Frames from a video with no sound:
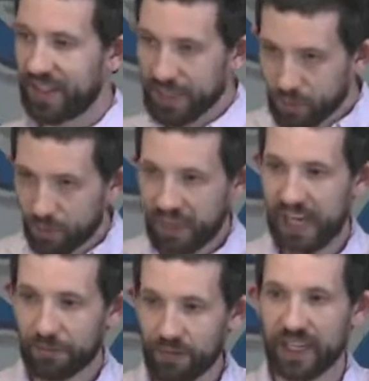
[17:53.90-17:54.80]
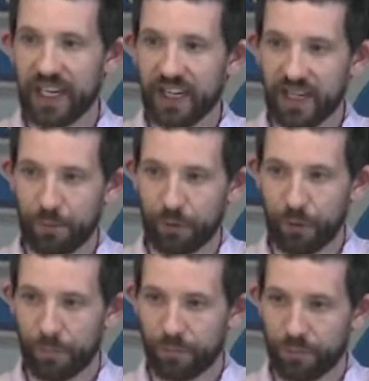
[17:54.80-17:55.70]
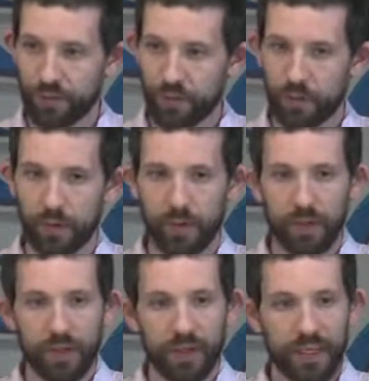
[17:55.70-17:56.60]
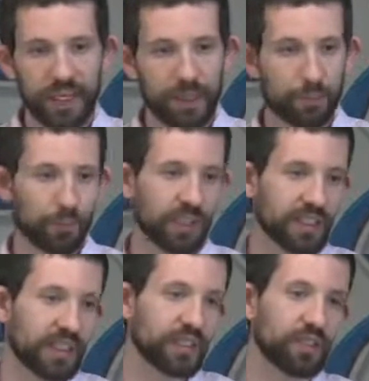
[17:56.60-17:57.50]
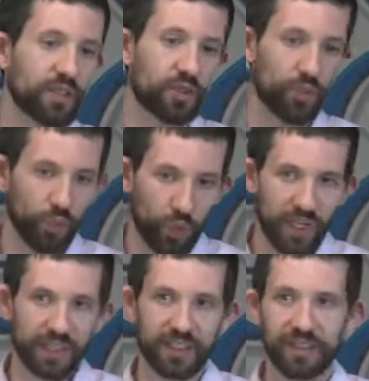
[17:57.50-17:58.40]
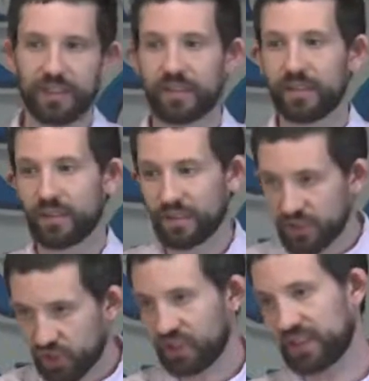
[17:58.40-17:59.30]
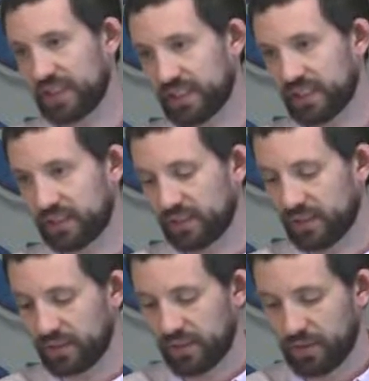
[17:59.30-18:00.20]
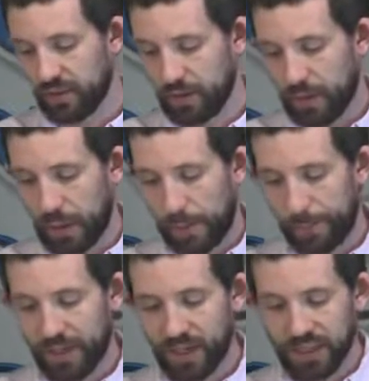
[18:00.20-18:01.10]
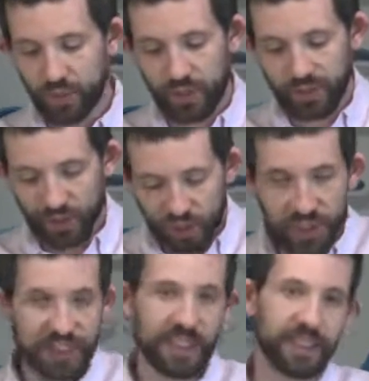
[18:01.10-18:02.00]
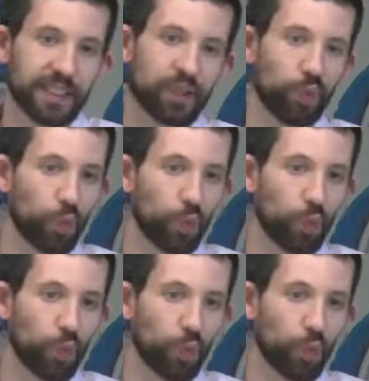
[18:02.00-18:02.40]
That's what we have with Cain and Abel. And it brings us right to Jesus. Because when Jesus